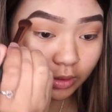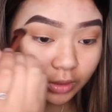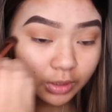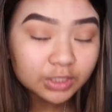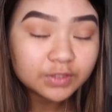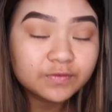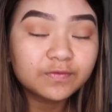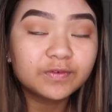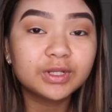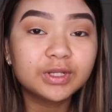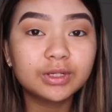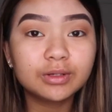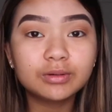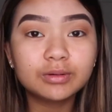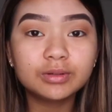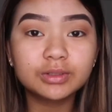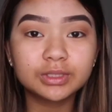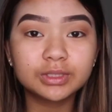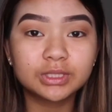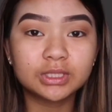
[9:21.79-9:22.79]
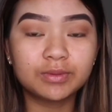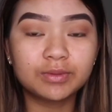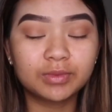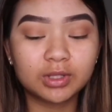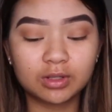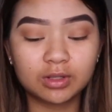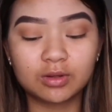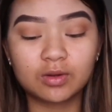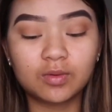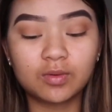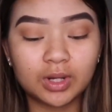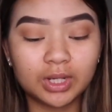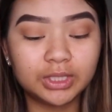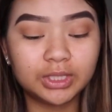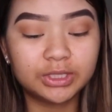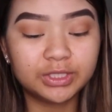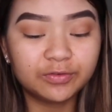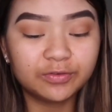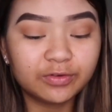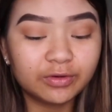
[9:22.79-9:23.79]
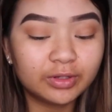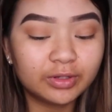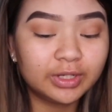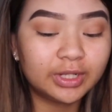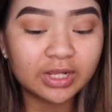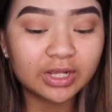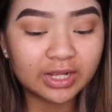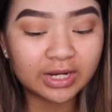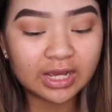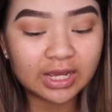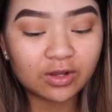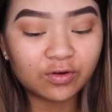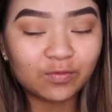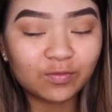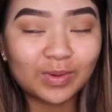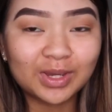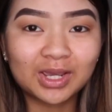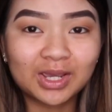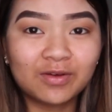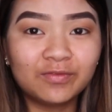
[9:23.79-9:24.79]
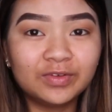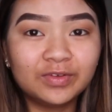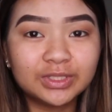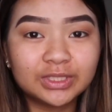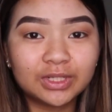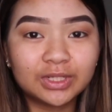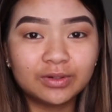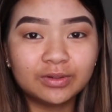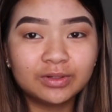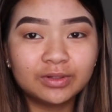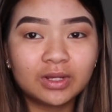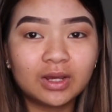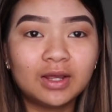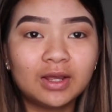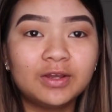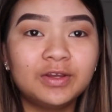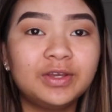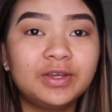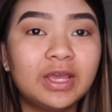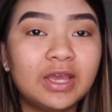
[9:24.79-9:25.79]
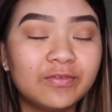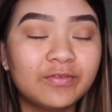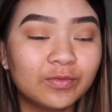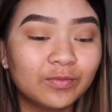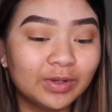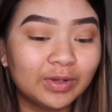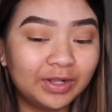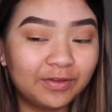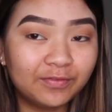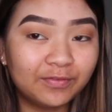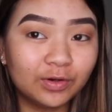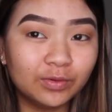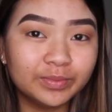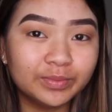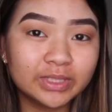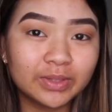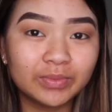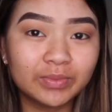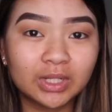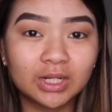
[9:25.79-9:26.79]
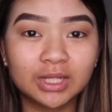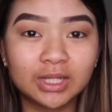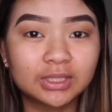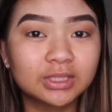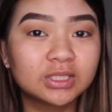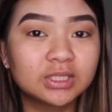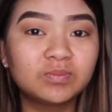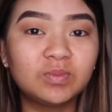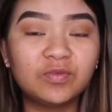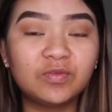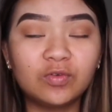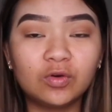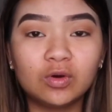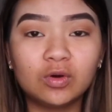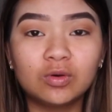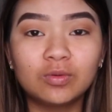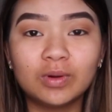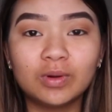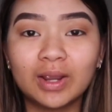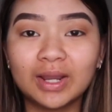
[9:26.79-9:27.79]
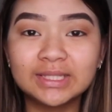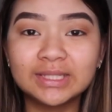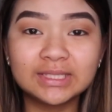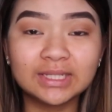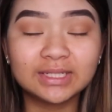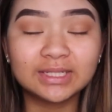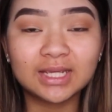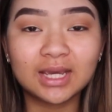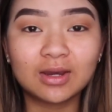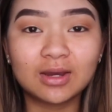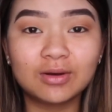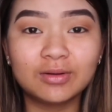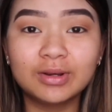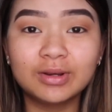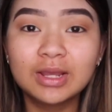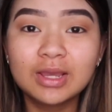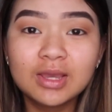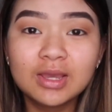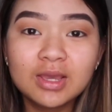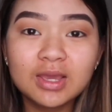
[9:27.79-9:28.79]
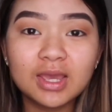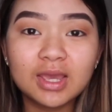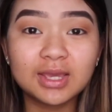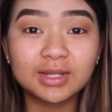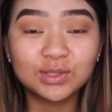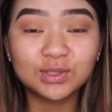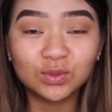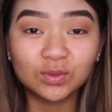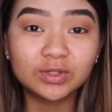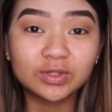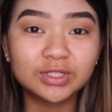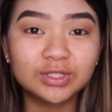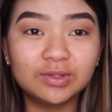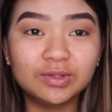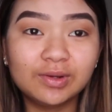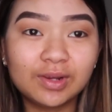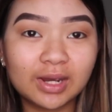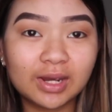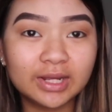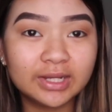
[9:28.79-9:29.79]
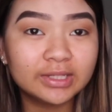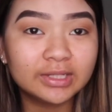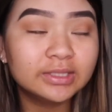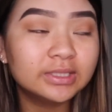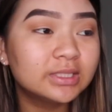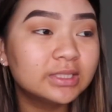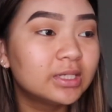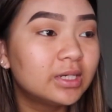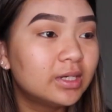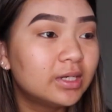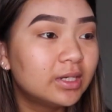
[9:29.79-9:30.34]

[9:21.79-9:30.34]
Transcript: This video is something quite different and out of my comfort zone. I haven't really filmed something like this before where I sit down and talk to you guys.